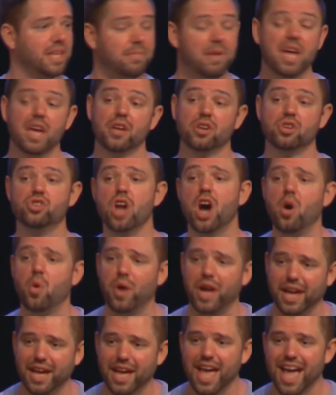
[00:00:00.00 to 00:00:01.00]
with him,
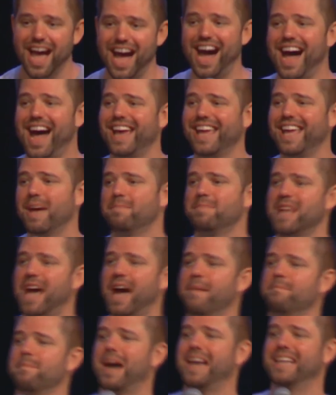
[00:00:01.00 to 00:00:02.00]
knowing I am
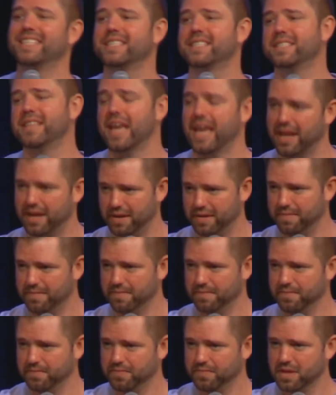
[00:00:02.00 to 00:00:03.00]
not my
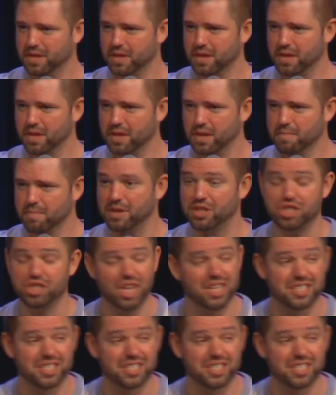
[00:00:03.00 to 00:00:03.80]
sin. But